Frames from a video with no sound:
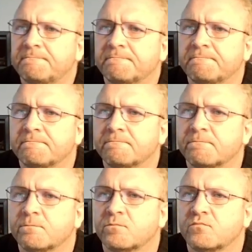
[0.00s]

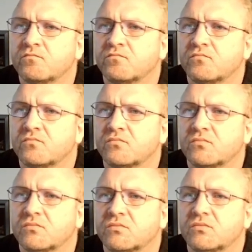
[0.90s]

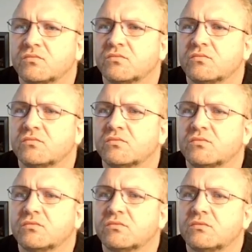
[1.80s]

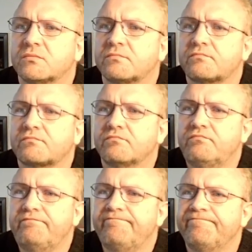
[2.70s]

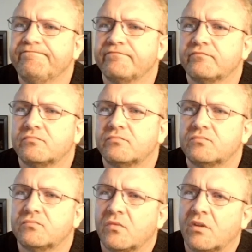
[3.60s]

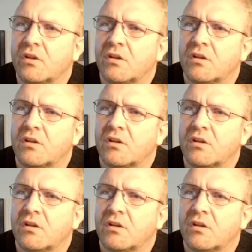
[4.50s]
No one is speaking in this clip.